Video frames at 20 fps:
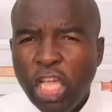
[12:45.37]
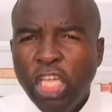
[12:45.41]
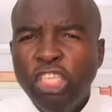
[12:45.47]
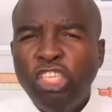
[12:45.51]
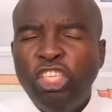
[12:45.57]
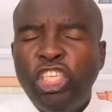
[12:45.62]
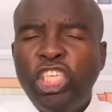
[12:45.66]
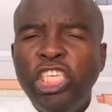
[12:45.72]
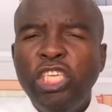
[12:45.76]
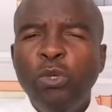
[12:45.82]

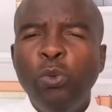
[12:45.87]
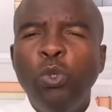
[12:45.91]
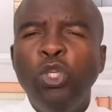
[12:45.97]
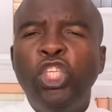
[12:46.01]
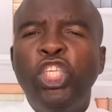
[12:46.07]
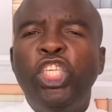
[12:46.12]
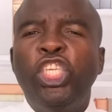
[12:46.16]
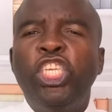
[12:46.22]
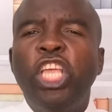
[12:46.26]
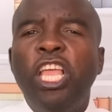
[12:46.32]
She will
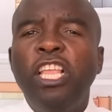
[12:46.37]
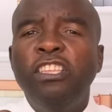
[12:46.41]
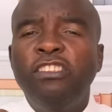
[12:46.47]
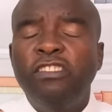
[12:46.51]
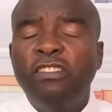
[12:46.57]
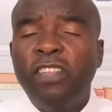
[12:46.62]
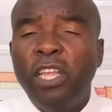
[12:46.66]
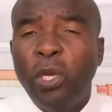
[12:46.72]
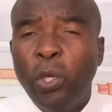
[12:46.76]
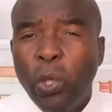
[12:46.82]

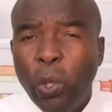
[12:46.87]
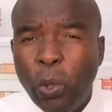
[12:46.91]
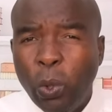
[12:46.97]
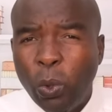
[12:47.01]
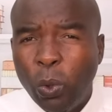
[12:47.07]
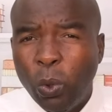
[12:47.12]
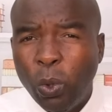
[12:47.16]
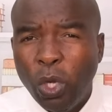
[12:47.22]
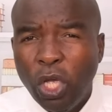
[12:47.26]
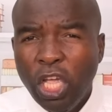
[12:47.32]
change the
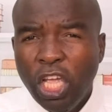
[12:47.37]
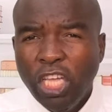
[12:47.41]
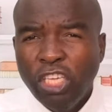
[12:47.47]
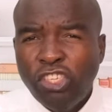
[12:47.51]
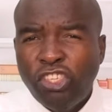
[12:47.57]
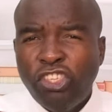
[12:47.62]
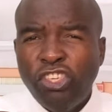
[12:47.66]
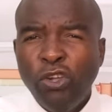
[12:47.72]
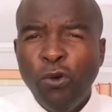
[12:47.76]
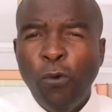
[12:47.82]
law.
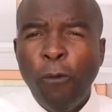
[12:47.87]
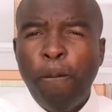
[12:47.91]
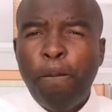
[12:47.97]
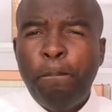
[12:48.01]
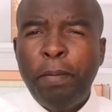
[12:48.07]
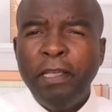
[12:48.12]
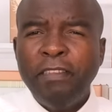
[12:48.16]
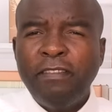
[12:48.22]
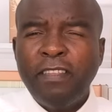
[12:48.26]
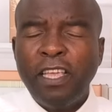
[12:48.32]
She will
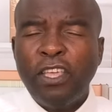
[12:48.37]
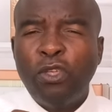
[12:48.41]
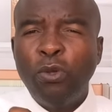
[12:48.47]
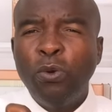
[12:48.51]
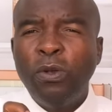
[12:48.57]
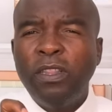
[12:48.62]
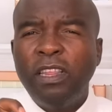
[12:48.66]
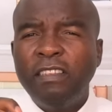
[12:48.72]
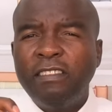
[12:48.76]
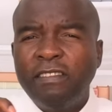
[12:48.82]

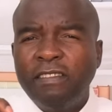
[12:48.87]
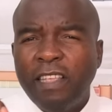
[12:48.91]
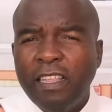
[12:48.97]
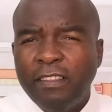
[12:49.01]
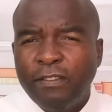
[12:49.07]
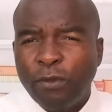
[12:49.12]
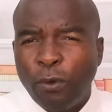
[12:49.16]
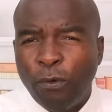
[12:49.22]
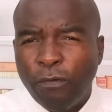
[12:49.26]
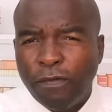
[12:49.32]
persecute the
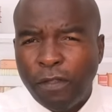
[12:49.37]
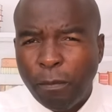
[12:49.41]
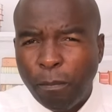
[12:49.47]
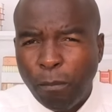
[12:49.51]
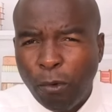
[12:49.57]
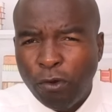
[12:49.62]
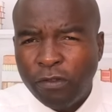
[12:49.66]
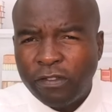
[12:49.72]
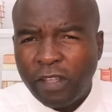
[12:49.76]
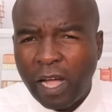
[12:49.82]
saints of the
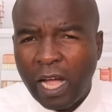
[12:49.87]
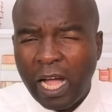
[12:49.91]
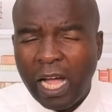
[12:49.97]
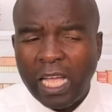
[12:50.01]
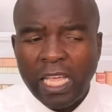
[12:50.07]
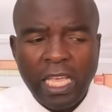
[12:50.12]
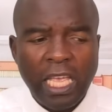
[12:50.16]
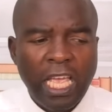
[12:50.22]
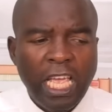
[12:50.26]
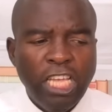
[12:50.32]
Most
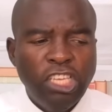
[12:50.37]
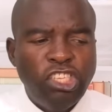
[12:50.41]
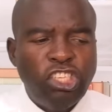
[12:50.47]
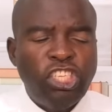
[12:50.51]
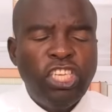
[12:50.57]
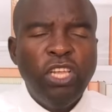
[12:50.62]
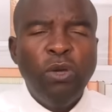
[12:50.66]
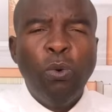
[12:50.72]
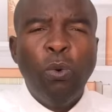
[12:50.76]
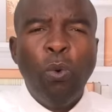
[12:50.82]
High.
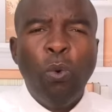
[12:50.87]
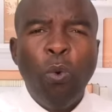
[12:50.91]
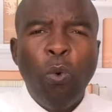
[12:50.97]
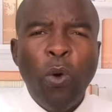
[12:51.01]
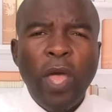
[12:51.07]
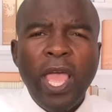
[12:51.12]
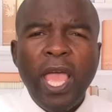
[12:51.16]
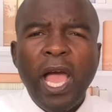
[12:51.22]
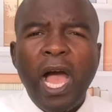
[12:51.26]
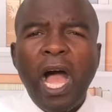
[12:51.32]
She will
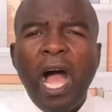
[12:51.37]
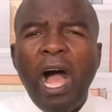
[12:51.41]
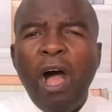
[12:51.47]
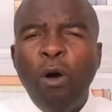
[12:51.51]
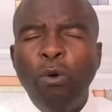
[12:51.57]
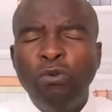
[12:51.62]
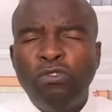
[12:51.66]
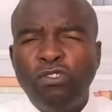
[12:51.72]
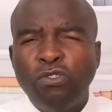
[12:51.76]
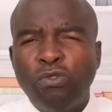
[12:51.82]
wear
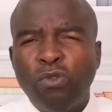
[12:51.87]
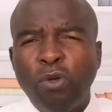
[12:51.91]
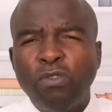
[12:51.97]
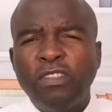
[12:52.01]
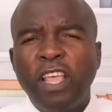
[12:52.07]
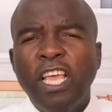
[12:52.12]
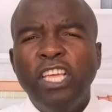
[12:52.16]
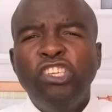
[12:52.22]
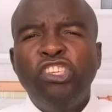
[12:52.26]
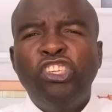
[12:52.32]
out
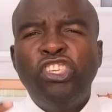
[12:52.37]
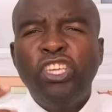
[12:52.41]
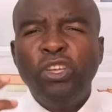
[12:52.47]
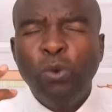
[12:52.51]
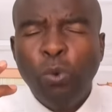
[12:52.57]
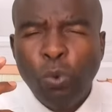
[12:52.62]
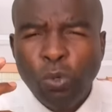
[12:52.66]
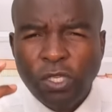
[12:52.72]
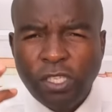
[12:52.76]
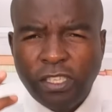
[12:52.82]
those. She
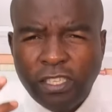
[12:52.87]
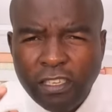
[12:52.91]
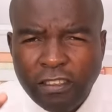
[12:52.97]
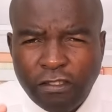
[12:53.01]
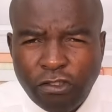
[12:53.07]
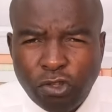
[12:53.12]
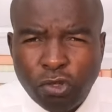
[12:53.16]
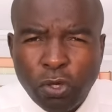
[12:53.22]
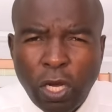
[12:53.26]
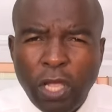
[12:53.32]
will
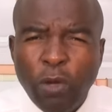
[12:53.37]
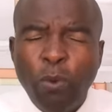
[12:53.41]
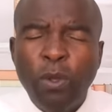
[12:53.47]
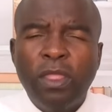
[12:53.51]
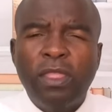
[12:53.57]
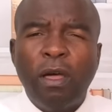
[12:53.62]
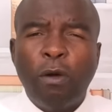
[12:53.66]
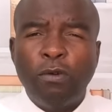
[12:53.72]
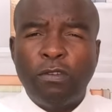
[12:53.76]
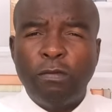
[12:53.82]
destroy
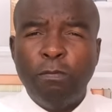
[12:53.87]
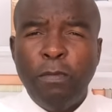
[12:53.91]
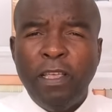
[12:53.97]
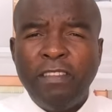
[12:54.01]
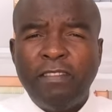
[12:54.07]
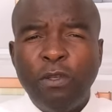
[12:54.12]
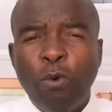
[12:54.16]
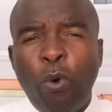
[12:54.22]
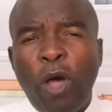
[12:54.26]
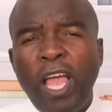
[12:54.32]
without
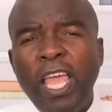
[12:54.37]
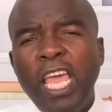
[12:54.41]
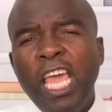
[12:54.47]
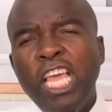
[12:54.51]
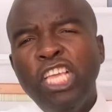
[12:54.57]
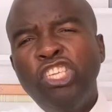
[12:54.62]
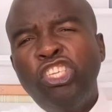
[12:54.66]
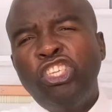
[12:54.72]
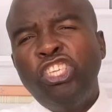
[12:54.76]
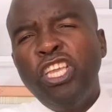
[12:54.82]
mercy. Why?
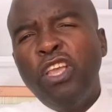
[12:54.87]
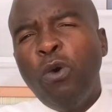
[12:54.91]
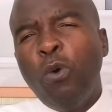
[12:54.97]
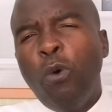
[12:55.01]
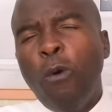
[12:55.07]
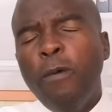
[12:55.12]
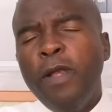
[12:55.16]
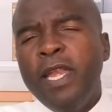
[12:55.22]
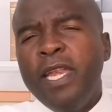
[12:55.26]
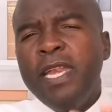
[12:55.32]
She
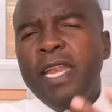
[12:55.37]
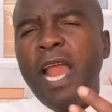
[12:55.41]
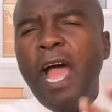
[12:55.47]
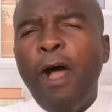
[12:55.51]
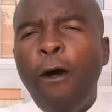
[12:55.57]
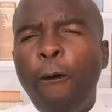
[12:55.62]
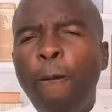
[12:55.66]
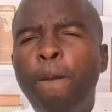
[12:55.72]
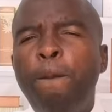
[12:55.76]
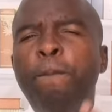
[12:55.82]
will
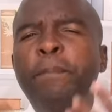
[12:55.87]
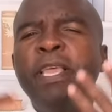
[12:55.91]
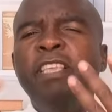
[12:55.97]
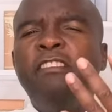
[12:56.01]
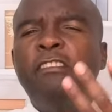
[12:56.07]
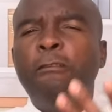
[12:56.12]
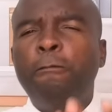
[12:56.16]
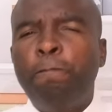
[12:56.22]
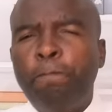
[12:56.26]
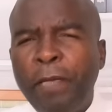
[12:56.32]
now be
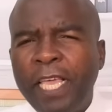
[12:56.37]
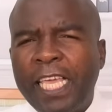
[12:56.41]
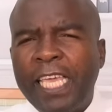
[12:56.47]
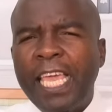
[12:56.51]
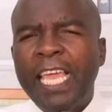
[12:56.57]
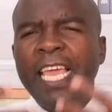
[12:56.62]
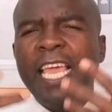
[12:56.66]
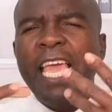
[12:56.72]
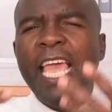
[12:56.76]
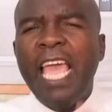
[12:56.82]

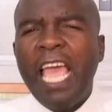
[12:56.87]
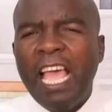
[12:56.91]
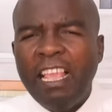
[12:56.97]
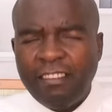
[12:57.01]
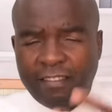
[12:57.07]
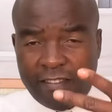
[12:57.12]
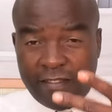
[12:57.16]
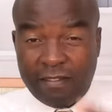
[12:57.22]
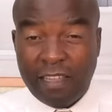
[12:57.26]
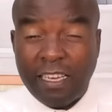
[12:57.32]
speaking
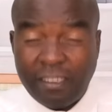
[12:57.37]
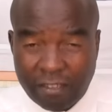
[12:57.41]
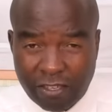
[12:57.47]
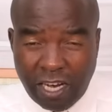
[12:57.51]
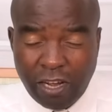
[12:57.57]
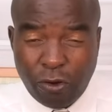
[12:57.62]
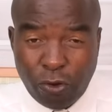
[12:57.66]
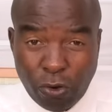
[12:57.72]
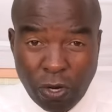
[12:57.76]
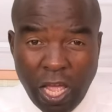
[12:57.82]
as the
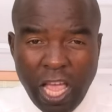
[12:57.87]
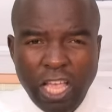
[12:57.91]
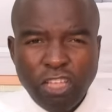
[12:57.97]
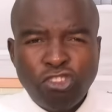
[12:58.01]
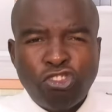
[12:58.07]
dragon.